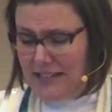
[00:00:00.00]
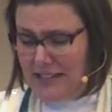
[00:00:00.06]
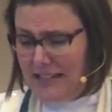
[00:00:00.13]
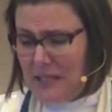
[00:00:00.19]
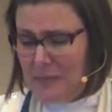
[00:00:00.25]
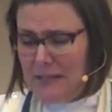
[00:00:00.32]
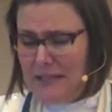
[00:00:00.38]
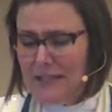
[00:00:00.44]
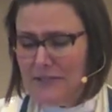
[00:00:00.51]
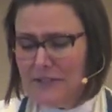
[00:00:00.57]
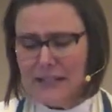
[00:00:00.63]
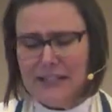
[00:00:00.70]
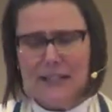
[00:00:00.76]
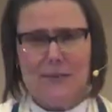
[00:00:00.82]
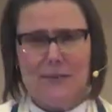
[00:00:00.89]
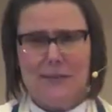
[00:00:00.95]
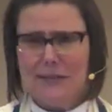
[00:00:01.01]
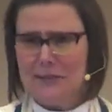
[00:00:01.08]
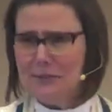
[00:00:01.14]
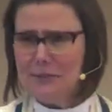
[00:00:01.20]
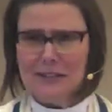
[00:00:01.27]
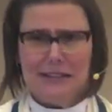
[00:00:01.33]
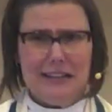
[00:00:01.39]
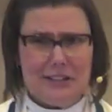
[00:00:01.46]
deals specifically with
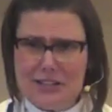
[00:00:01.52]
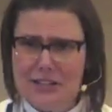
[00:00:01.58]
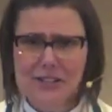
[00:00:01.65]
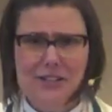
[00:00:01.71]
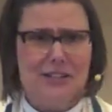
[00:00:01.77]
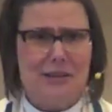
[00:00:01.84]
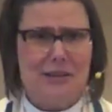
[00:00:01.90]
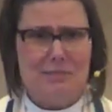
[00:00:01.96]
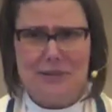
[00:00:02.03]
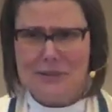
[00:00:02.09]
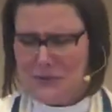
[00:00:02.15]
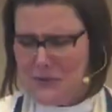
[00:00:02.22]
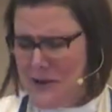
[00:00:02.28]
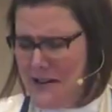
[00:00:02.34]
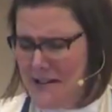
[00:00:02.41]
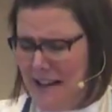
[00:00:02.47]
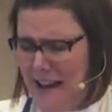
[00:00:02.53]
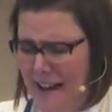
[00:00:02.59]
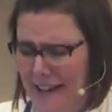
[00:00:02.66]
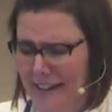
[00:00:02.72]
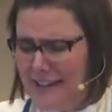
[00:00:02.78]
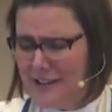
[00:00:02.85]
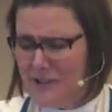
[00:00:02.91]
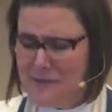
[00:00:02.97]
the relationship between
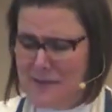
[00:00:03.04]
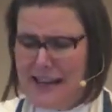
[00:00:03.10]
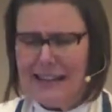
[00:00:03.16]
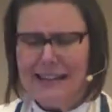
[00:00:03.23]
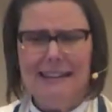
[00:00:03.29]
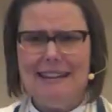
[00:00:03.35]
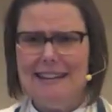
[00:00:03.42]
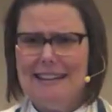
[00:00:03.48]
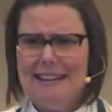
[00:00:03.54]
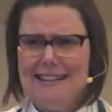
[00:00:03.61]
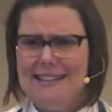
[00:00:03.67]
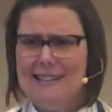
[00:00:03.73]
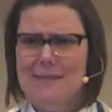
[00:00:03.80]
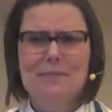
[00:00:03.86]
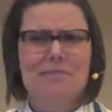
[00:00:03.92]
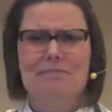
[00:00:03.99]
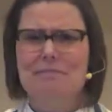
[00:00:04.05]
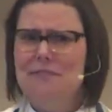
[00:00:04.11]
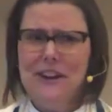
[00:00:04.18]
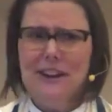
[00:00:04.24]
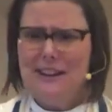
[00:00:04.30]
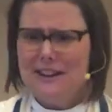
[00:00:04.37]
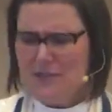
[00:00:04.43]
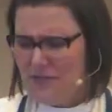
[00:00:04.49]
God and humanity in some
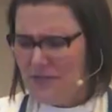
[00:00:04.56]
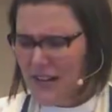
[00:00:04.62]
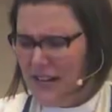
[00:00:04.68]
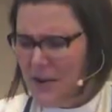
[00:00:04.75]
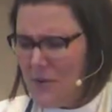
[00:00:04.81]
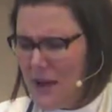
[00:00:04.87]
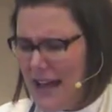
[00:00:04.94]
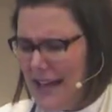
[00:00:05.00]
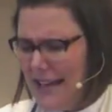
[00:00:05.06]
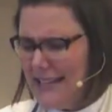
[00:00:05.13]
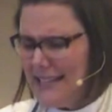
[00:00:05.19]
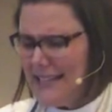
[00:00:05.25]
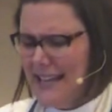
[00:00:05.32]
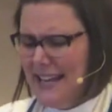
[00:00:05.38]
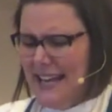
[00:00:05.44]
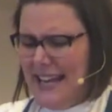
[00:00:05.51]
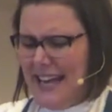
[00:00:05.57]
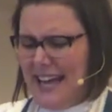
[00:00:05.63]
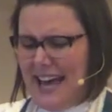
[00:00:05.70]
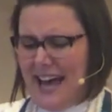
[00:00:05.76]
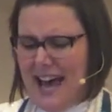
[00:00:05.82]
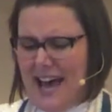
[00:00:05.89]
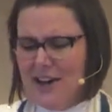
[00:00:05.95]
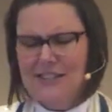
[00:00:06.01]
very funny ways,
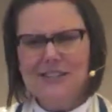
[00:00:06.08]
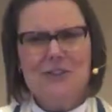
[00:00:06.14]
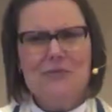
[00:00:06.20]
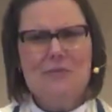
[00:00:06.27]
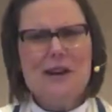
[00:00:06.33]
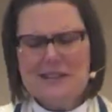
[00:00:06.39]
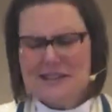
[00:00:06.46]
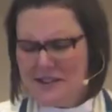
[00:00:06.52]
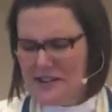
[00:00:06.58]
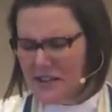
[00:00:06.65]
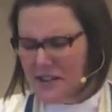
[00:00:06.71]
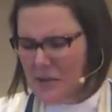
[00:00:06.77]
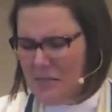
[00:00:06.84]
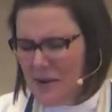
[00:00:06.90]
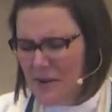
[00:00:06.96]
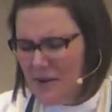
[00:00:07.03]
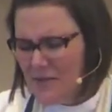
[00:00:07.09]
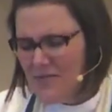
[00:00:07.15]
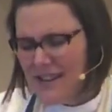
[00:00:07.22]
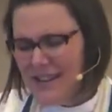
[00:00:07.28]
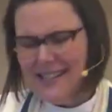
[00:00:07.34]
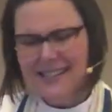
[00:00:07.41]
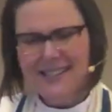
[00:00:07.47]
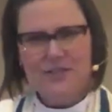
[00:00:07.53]
I also wonder about
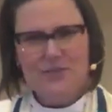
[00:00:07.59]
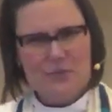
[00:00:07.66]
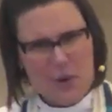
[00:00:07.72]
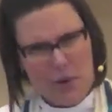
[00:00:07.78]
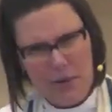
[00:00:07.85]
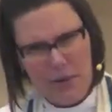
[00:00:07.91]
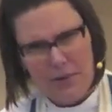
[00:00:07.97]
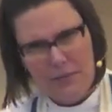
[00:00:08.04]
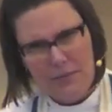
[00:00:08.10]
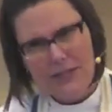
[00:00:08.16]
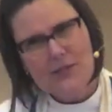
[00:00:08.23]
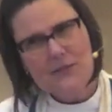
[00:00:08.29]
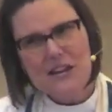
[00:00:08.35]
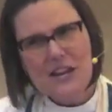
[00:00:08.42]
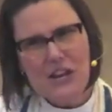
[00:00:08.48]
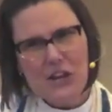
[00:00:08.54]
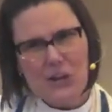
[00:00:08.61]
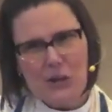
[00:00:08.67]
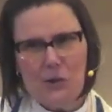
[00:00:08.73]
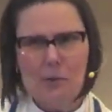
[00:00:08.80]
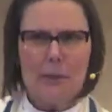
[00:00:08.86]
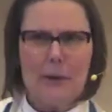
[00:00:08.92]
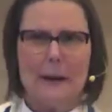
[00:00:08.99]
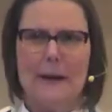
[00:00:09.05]
what is the role between
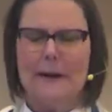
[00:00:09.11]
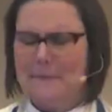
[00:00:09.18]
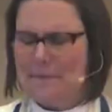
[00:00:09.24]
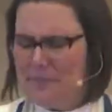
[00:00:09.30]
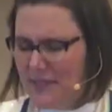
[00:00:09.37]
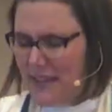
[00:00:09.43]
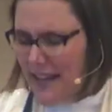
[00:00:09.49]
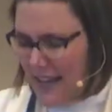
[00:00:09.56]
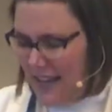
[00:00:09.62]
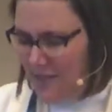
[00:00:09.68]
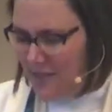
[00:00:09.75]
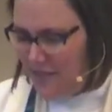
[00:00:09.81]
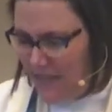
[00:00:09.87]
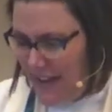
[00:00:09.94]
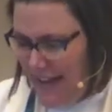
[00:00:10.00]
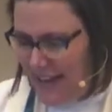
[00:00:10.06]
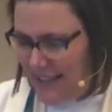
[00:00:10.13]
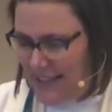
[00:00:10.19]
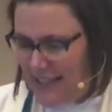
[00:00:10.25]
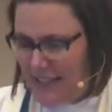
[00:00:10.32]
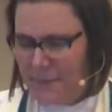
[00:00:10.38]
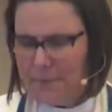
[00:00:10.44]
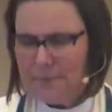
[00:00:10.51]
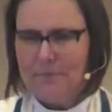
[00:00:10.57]
humor and faith.